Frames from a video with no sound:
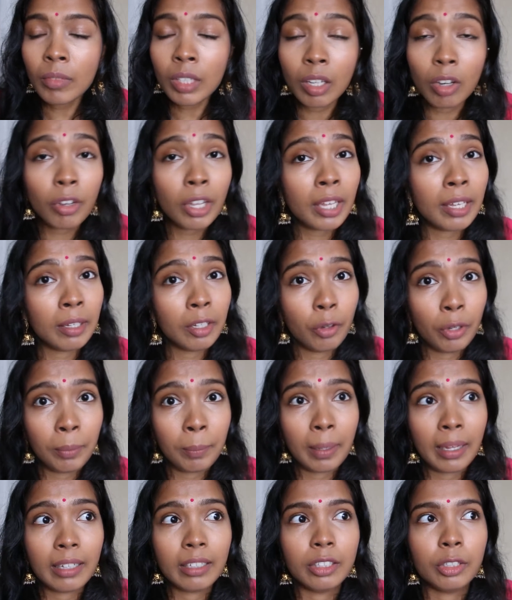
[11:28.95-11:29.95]
Okay, going
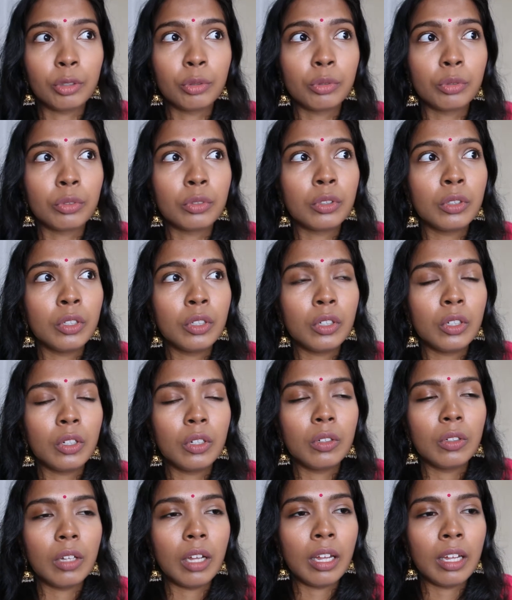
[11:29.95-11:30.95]
back to
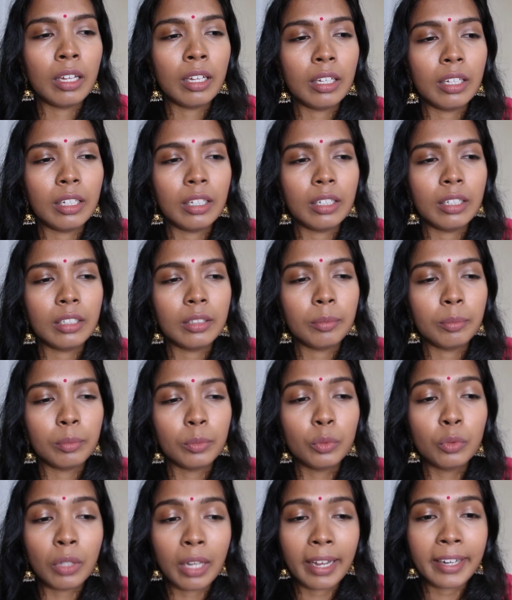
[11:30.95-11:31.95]

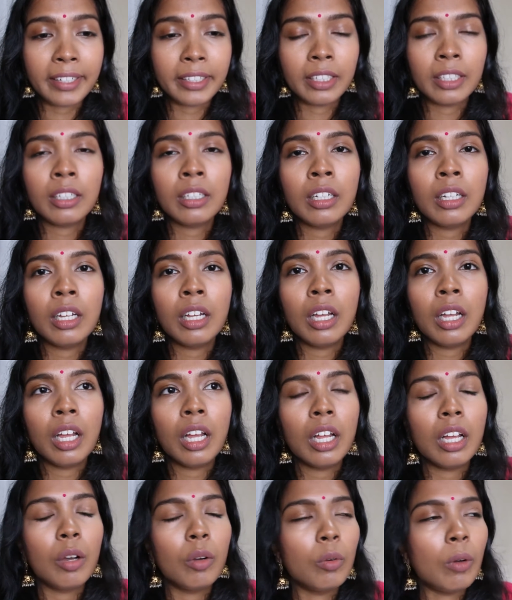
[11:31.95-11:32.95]
Moonlight.
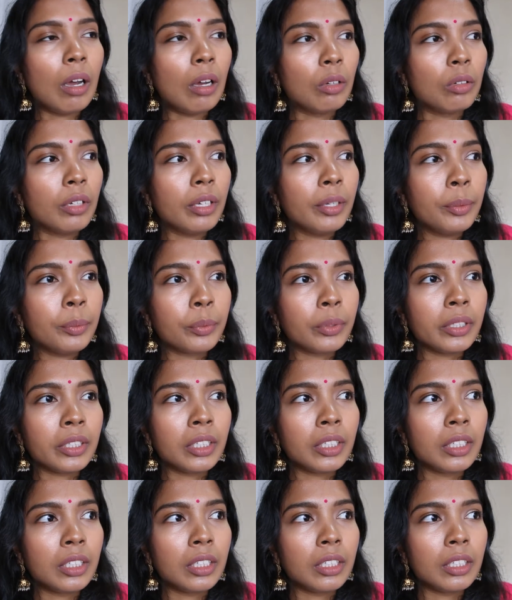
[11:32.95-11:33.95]
Wow, it
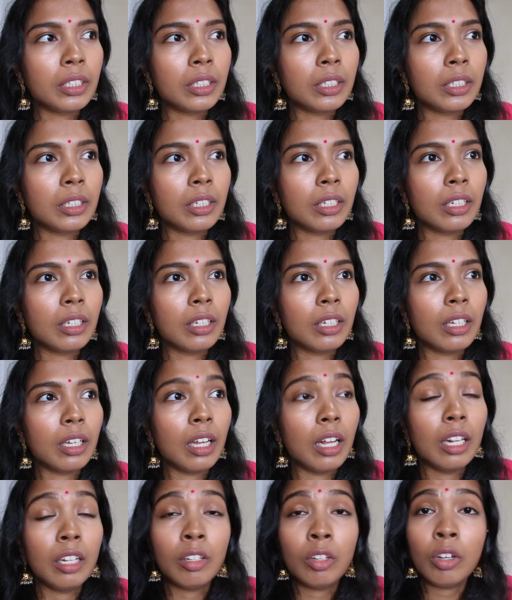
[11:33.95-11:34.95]
was
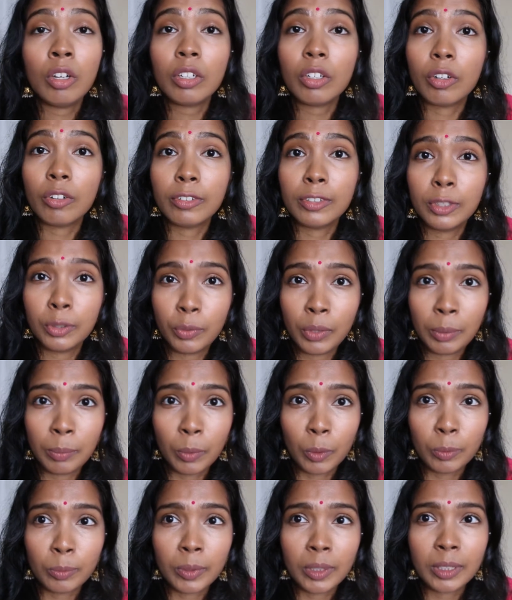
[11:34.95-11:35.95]
a lot of sweet
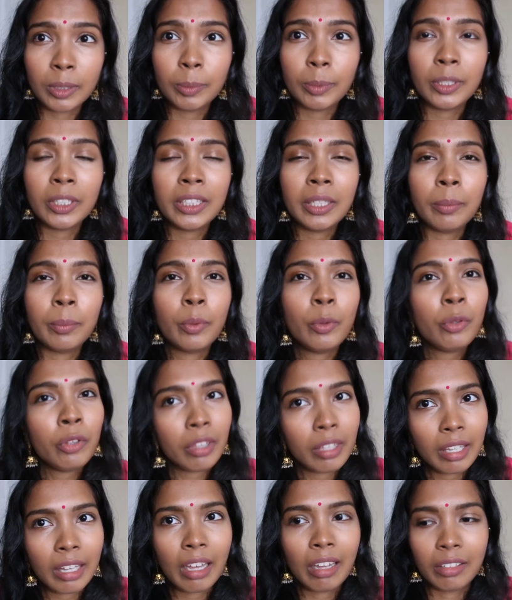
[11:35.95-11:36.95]
moments because they're
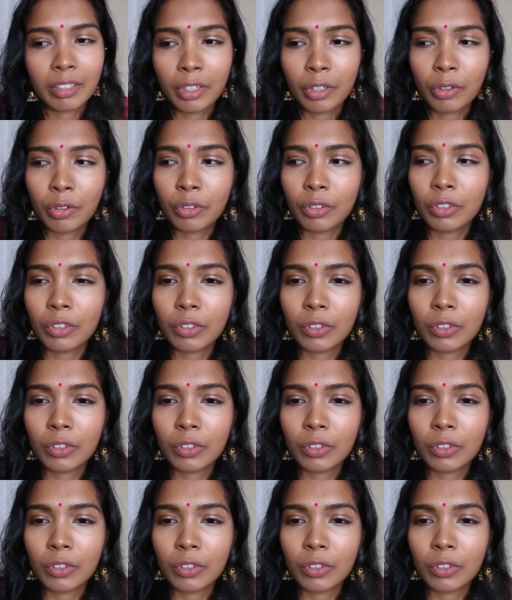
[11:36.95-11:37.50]
both young, you know.